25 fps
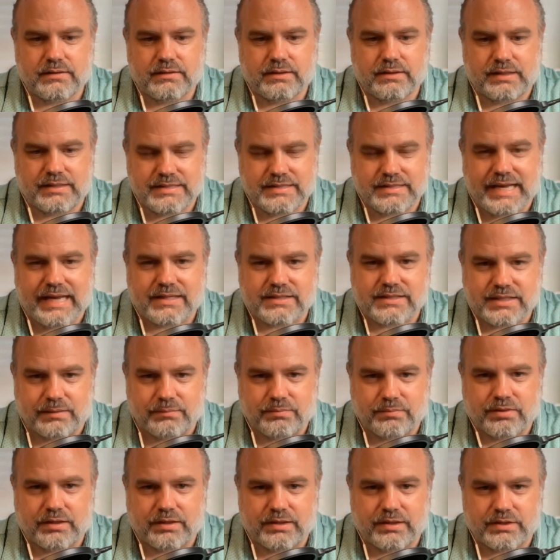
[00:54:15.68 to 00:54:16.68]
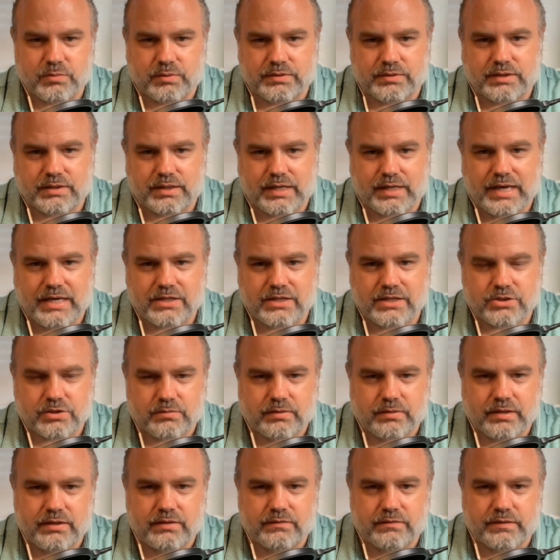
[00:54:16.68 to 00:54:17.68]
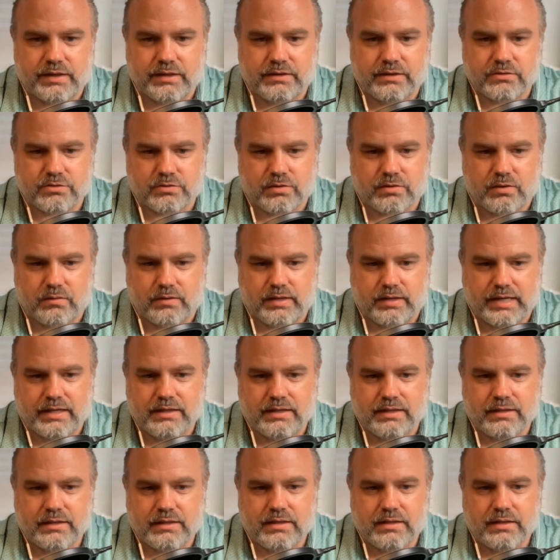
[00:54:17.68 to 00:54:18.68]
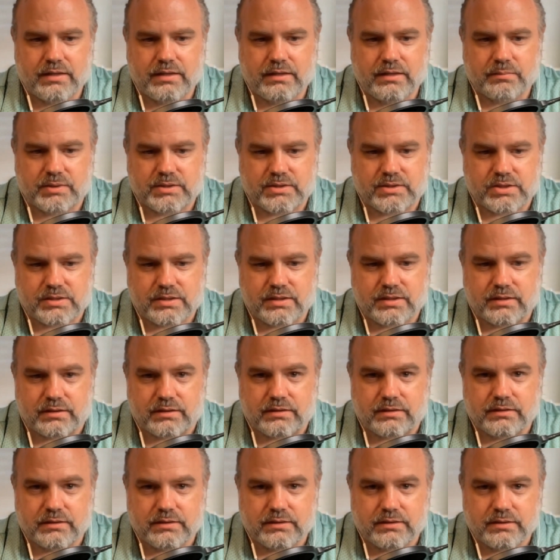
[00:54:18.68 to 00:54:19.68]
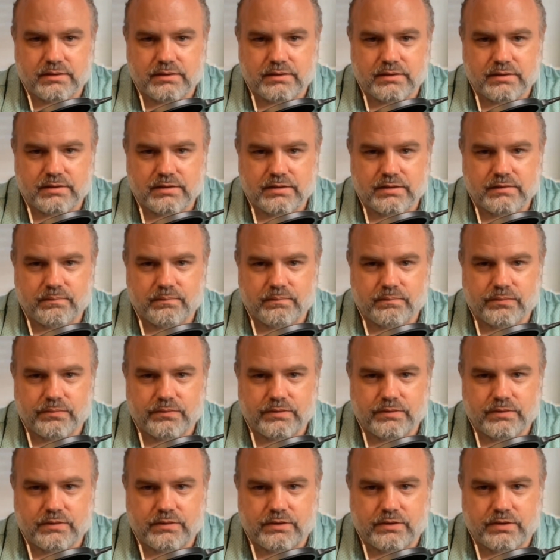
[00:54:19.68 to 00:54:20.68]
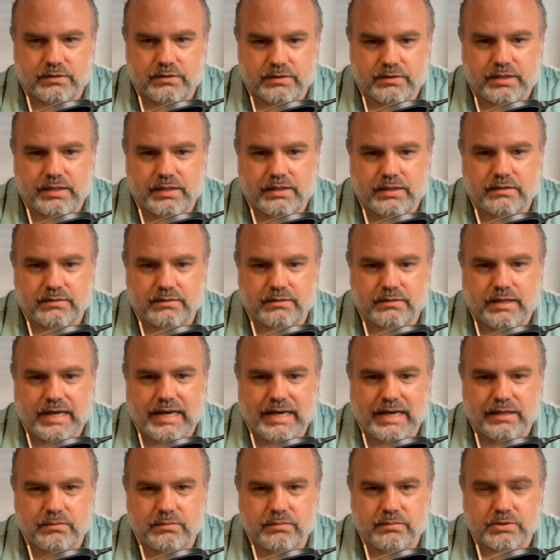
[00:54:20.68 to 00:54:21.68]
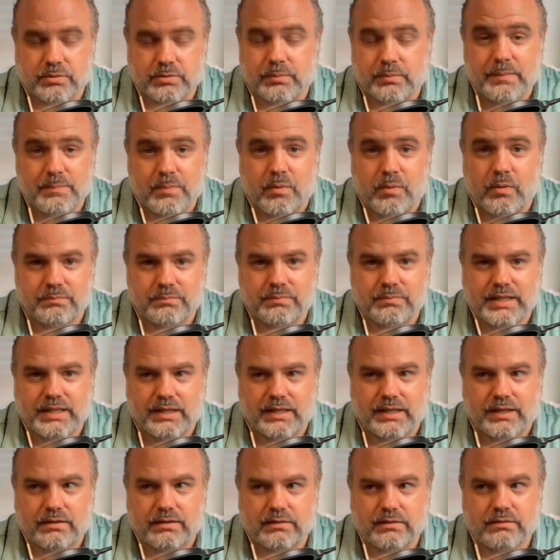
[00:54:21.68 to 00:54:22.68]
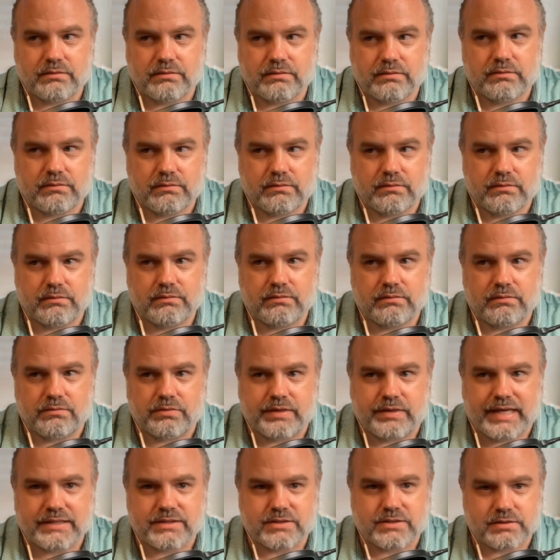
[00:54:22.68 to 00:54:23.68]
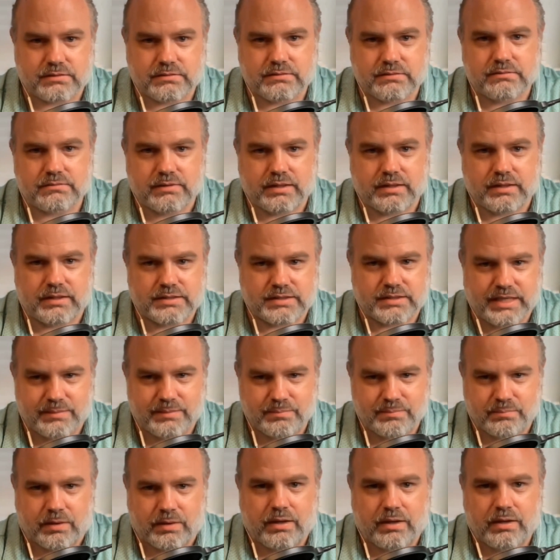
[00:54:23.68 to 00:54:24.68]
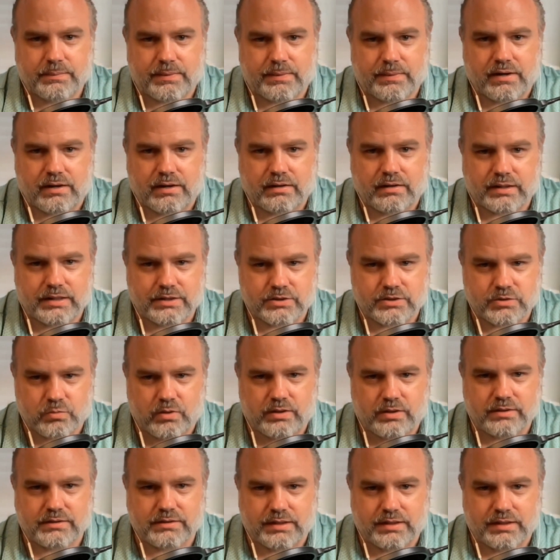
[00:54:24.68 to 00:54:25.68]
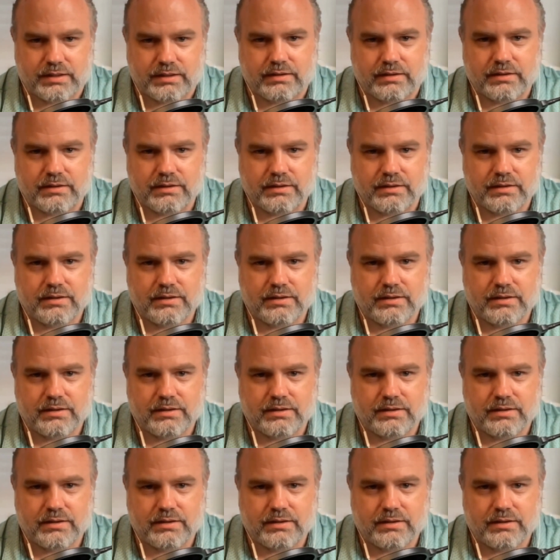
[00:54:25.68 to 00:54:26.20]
the exact same thing as what the cash surrender value is growing at. But still, you're getting high. So my point being, that's in the same ballpark as what the